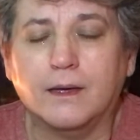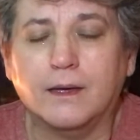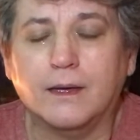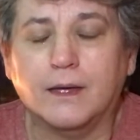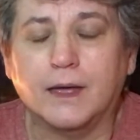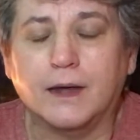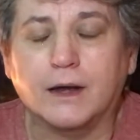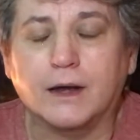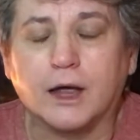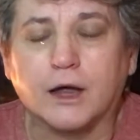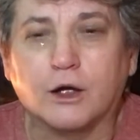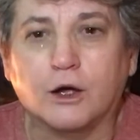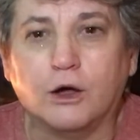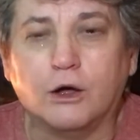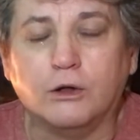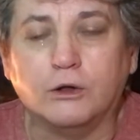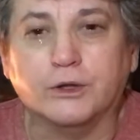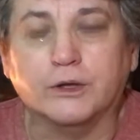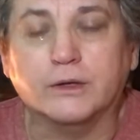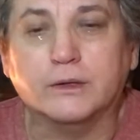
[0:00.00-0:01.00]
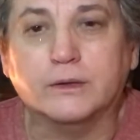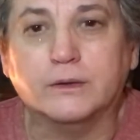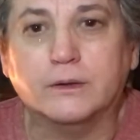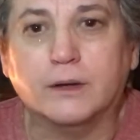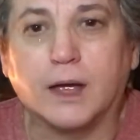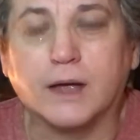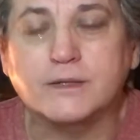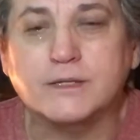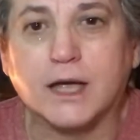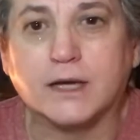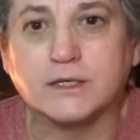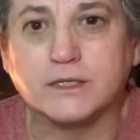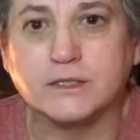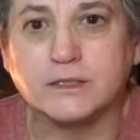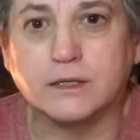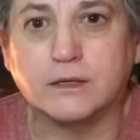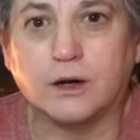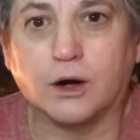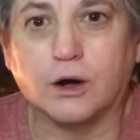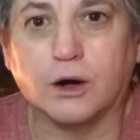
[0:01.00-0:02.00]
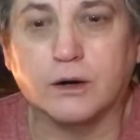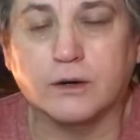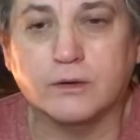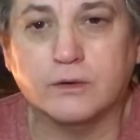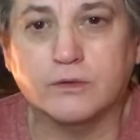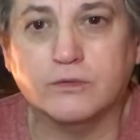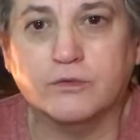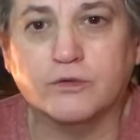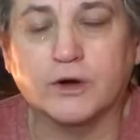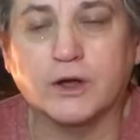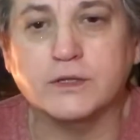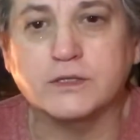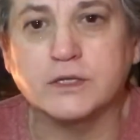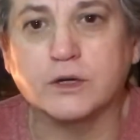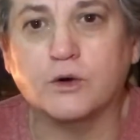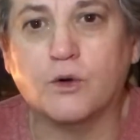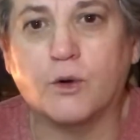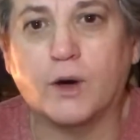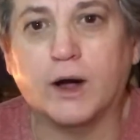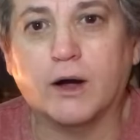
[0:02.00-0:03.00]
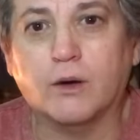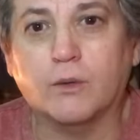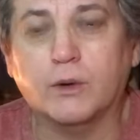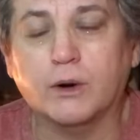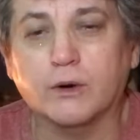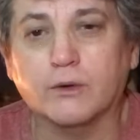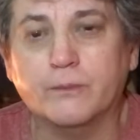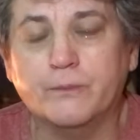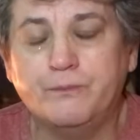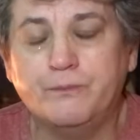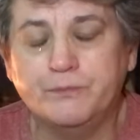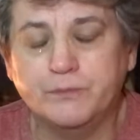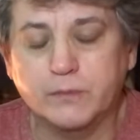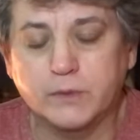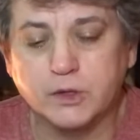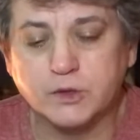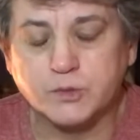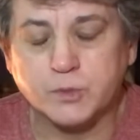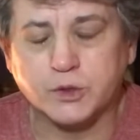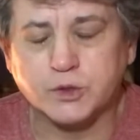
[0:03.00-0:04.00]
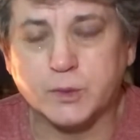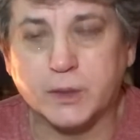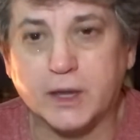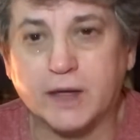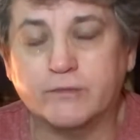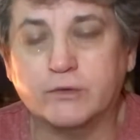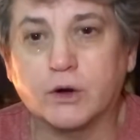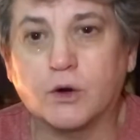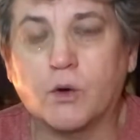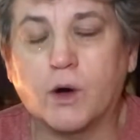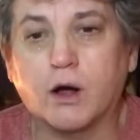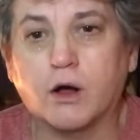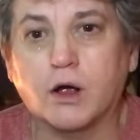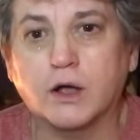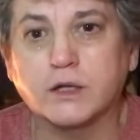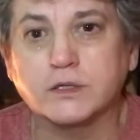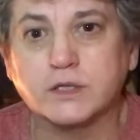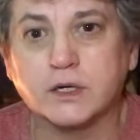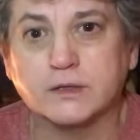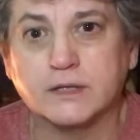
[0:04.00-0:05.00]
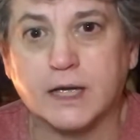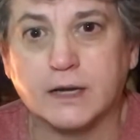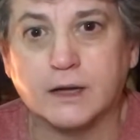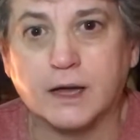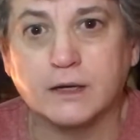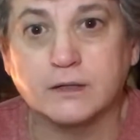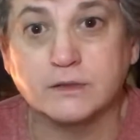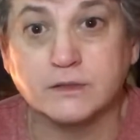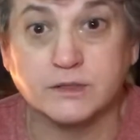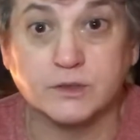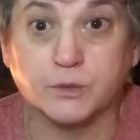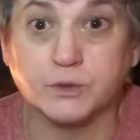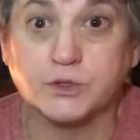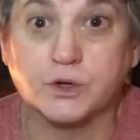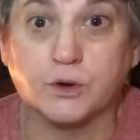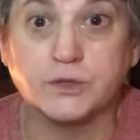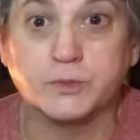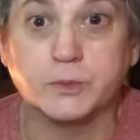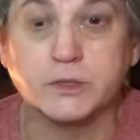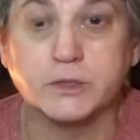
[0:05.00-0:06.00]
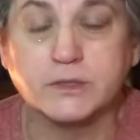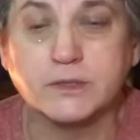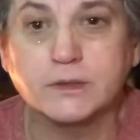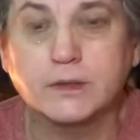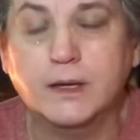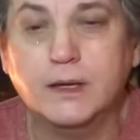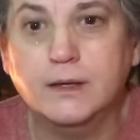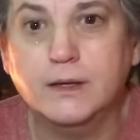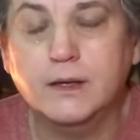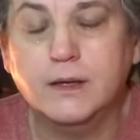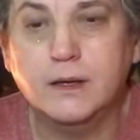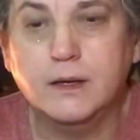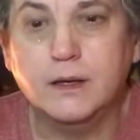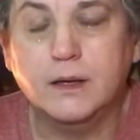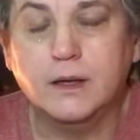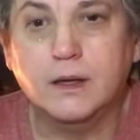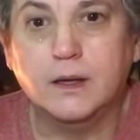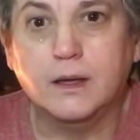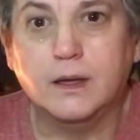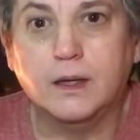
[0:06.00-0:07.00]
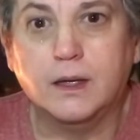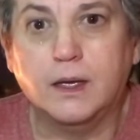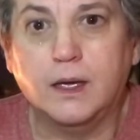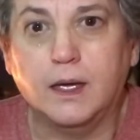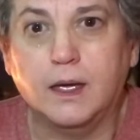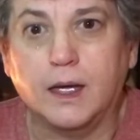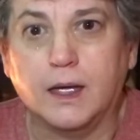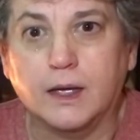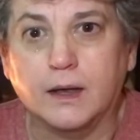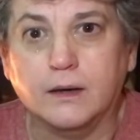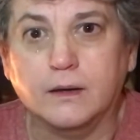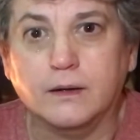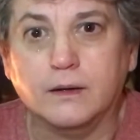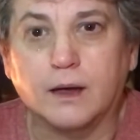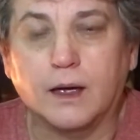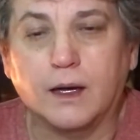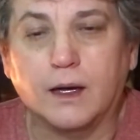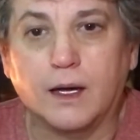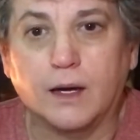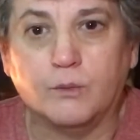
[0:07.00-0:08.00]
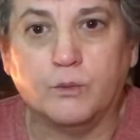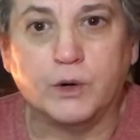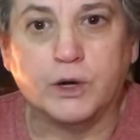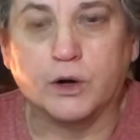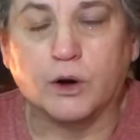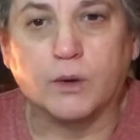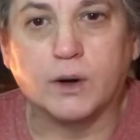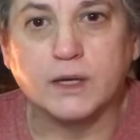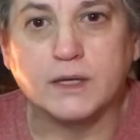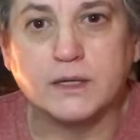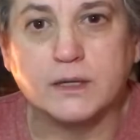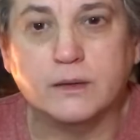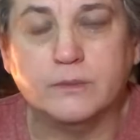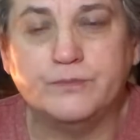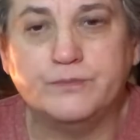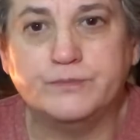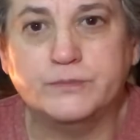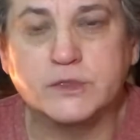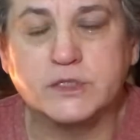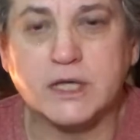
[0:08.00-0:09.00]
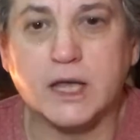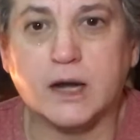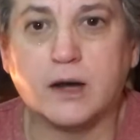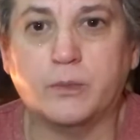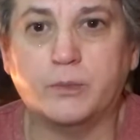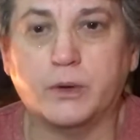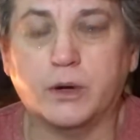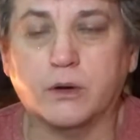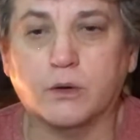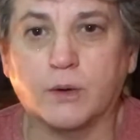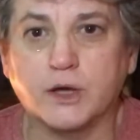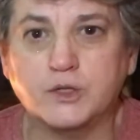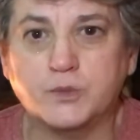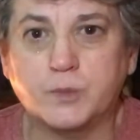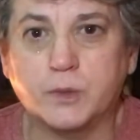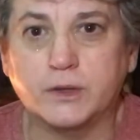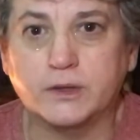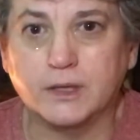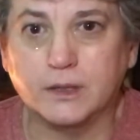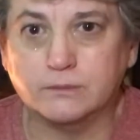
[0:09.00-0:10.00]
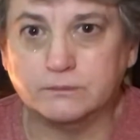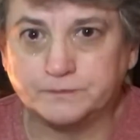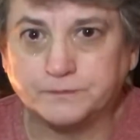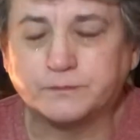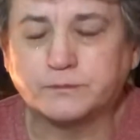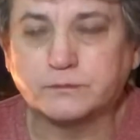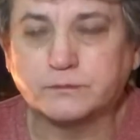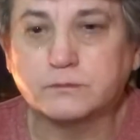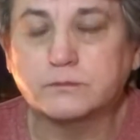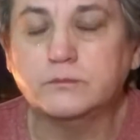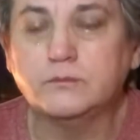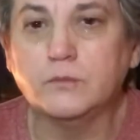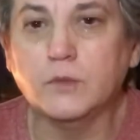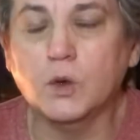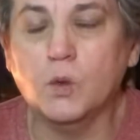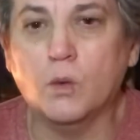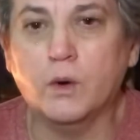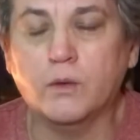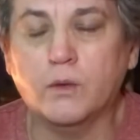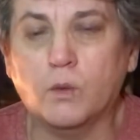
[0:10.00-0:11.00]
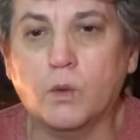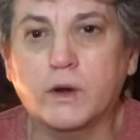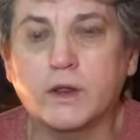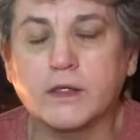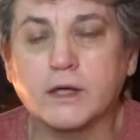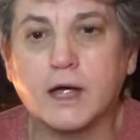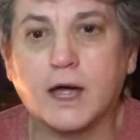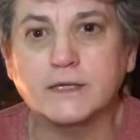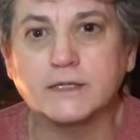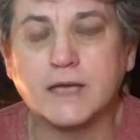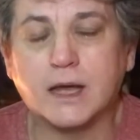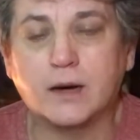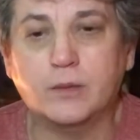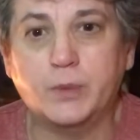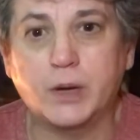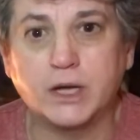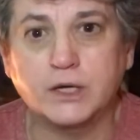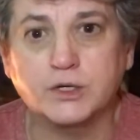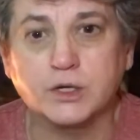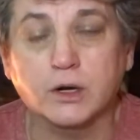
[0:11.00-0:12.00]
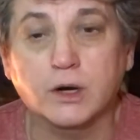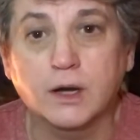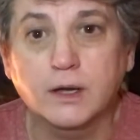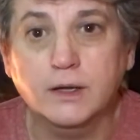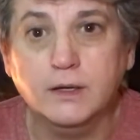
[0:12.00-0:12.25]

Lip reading: And I texted our friends in choir. We were supposed to be having a choir concert that night because it was Christmas. And we'd already set up an arrangement that one of the guys had a pager,